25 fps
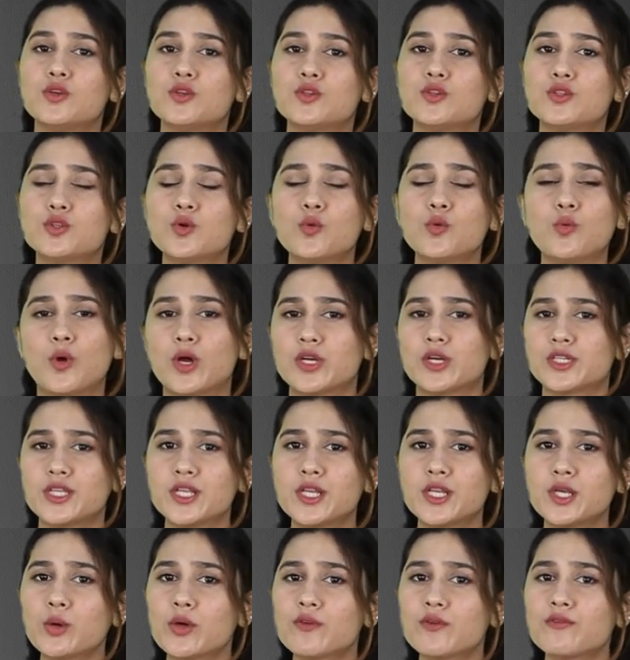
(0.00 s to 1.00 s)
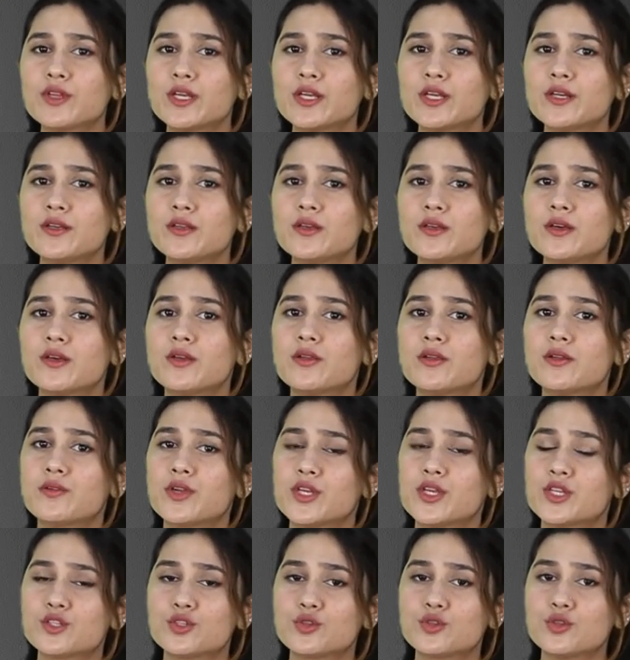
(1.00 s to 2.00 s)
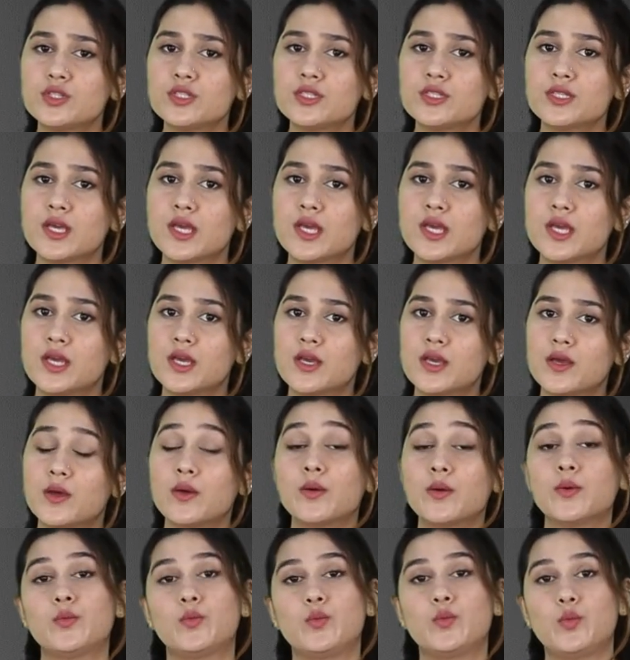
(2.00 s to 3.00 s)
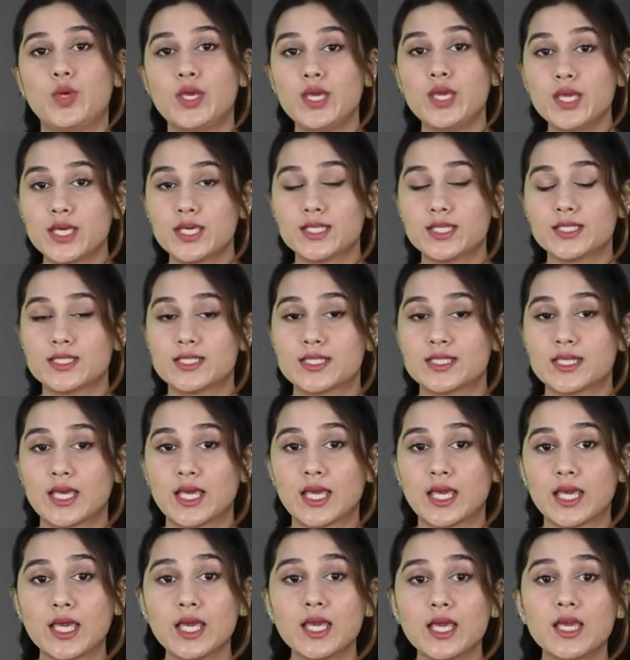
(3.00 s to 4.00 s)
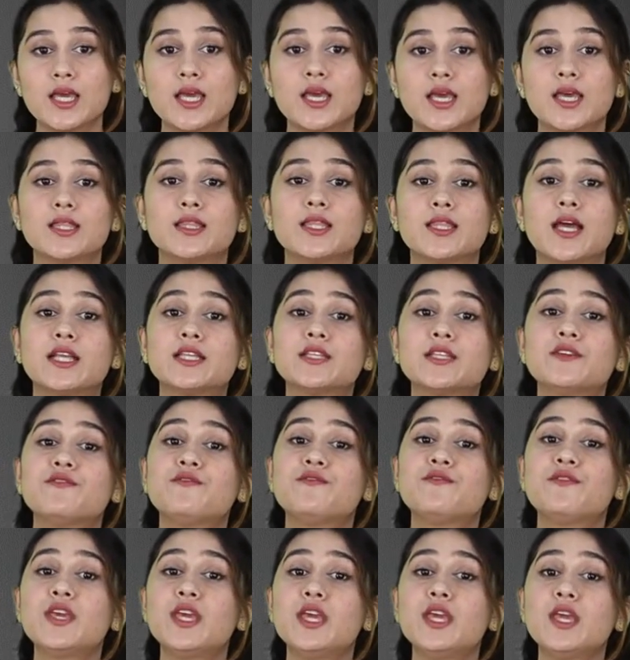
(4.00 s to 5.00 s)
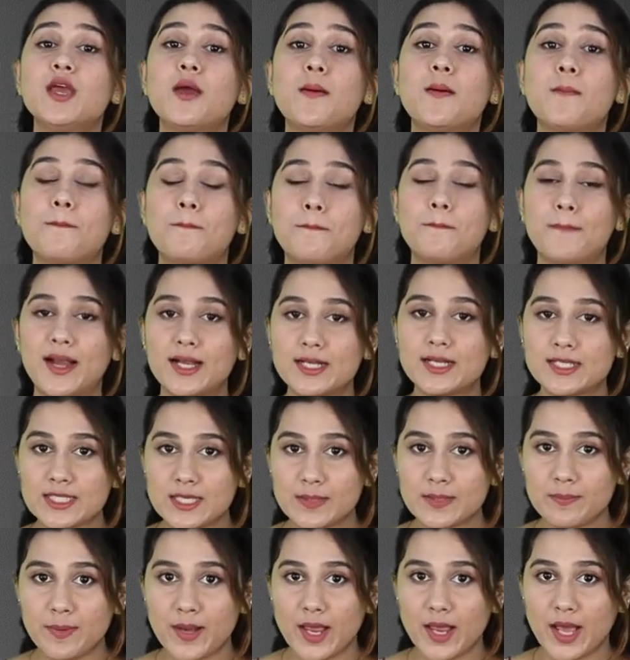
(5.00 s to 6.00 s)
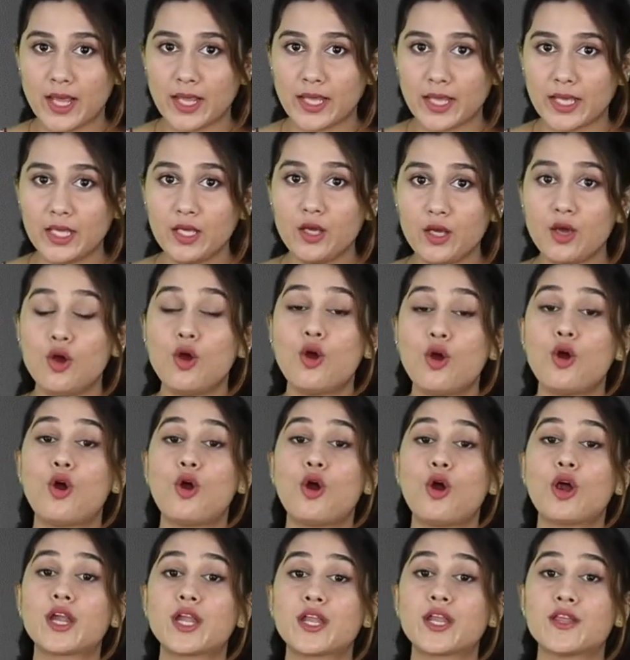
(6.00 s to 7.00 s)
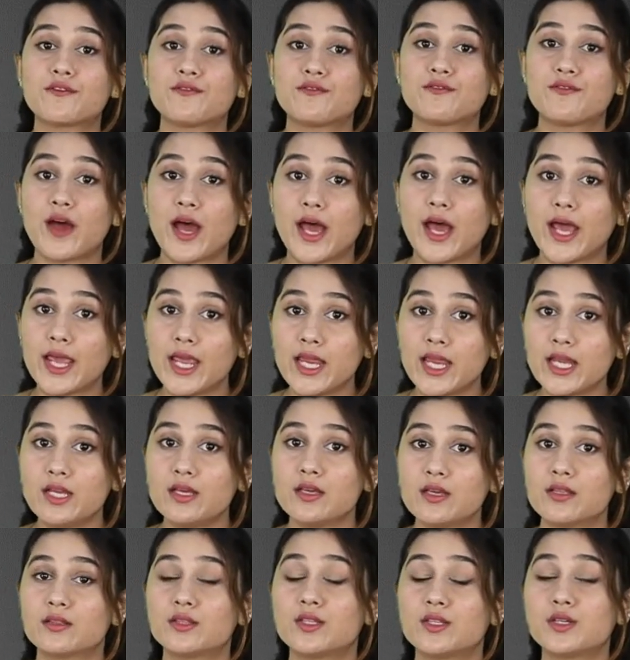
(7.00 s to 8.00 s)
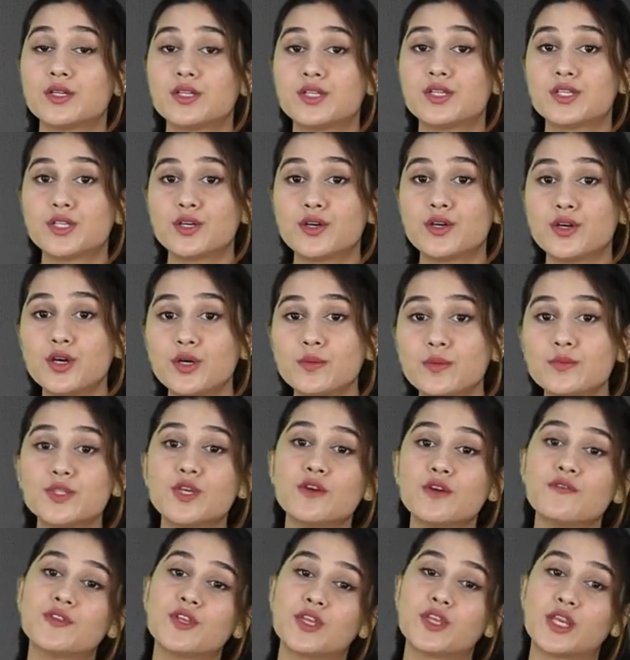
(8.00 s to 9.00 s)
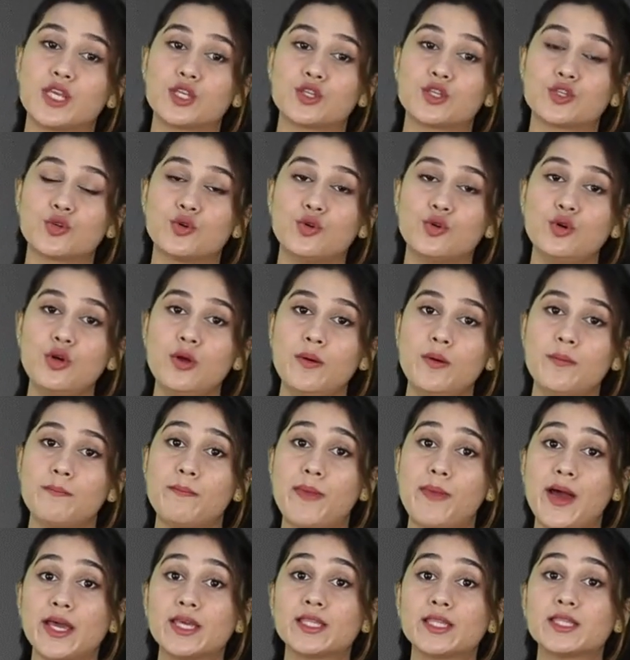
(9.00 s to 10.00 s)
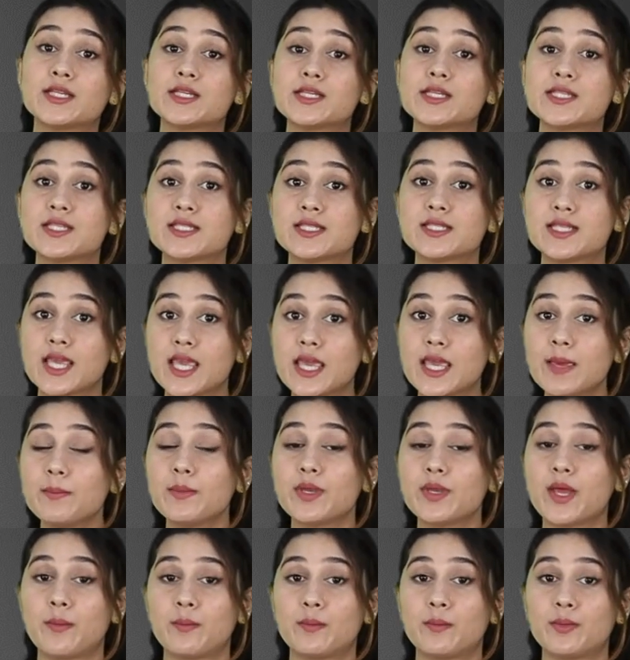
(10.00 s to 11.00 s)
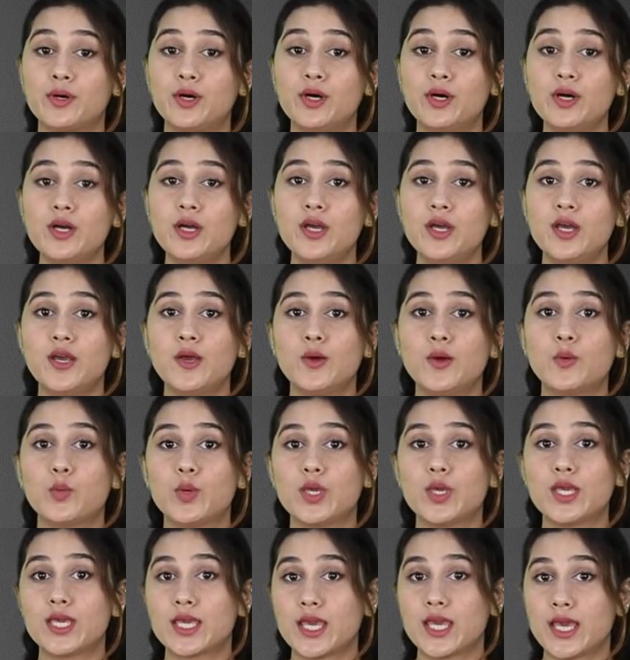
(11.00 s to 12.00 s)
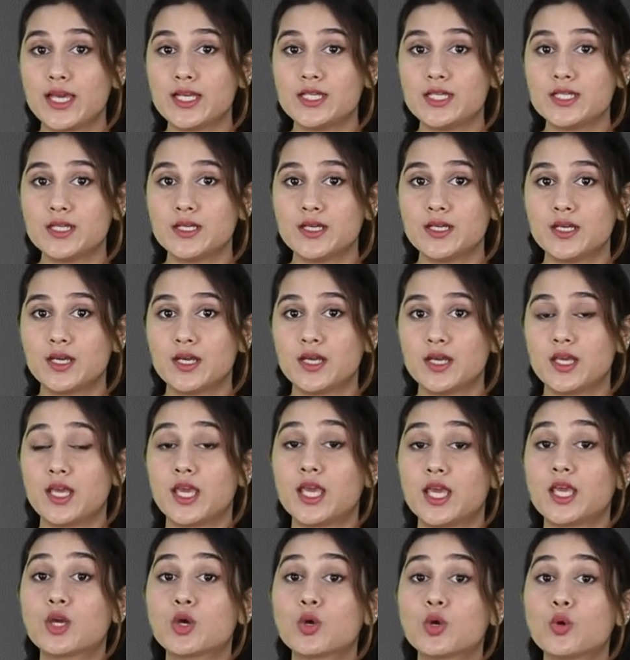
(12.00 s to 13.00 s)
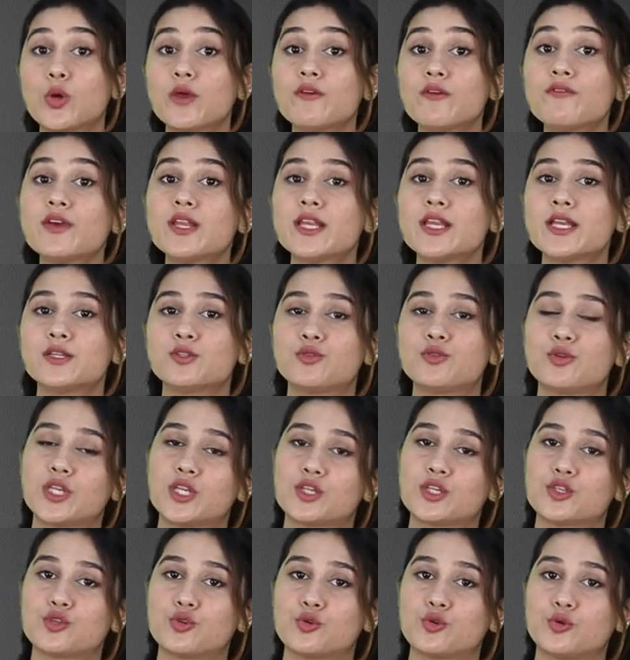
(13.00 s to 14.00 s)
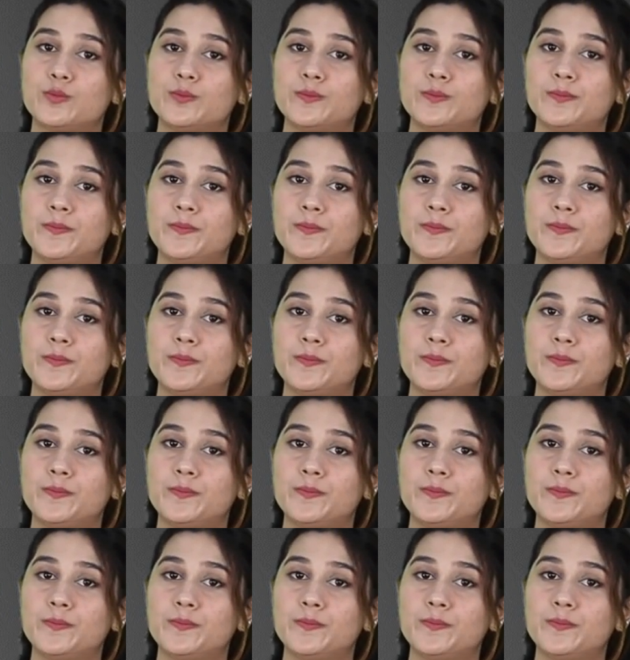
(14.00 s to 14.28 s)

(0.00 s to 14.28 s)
So what are equivalent ratios? We can say that if we multiply or divide the terms of the ratio by the same number, we get equivalent ratio.